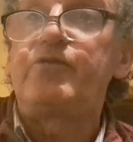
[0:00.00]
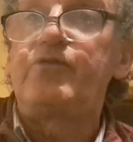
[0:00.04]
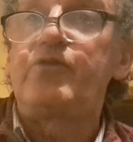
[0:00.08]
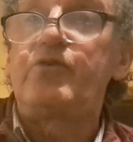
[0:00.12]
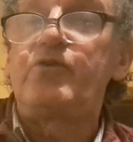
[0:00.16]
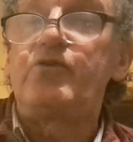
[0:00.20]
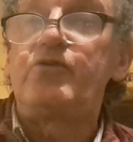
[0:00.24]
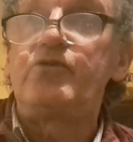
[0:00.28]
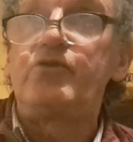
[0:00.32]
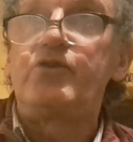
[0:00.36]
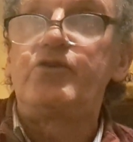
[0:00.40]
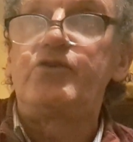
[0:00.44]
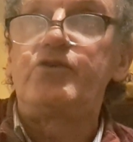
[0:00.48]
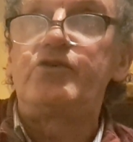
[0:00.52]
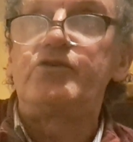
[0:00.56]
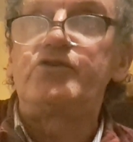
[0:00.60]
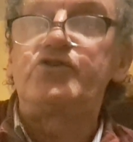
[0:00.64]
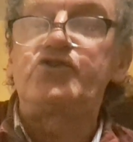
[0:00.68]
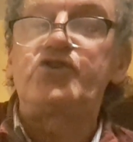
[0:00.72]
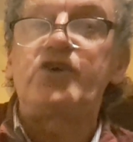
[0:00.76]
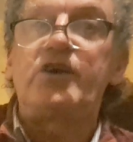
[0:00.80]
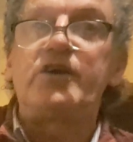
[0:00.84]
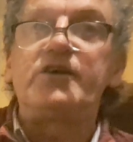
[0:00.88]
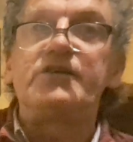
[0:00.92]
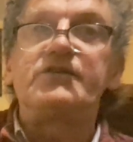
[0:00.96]
4-runner
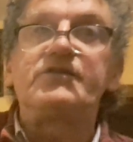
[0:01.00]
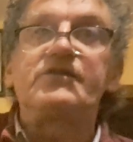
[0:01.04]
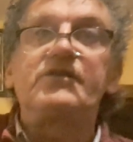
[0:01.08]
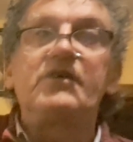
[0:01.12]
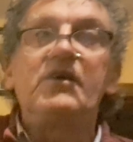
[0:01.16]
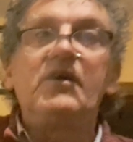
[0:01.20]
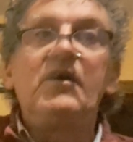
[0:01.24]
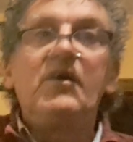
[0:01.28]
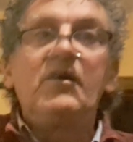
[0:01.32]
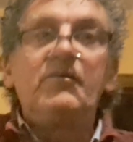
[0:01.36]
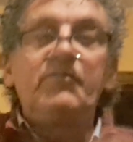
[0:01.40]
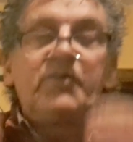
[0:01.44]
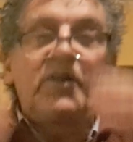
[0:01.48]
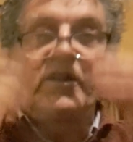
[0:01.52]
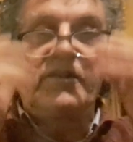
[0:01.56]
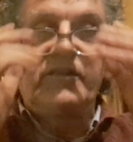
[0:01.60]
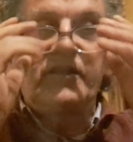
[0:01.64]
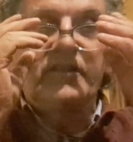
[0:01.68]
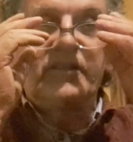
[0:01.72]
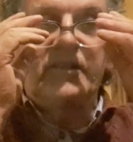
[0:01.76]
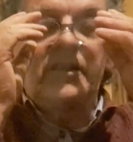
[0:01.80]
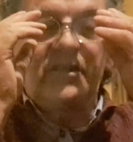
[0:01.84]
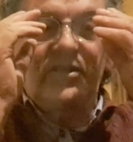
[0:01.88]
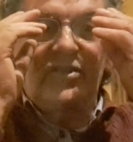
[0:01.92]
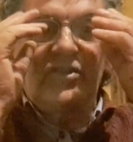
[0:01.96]
chase, but I
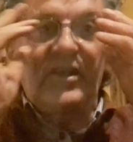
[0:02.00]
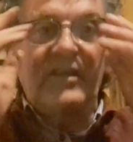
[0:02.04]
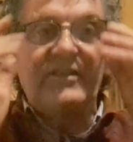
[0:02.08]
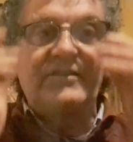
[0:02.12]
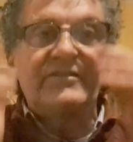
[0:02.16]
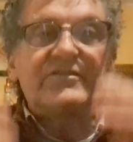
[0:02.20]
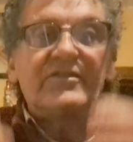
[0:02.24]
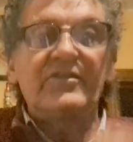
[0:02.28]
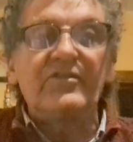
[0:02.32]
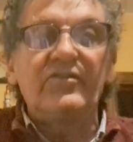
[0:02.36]
didn't get a chance